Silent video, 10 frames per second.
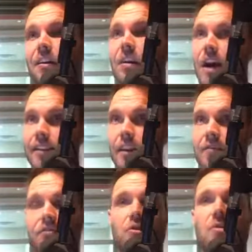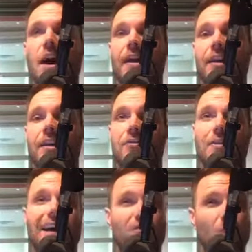God loves you, Heidi, and so
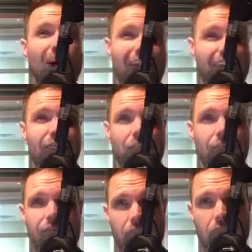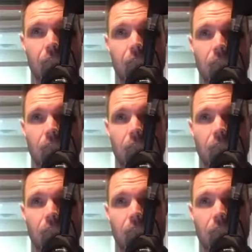that's why I have love for you.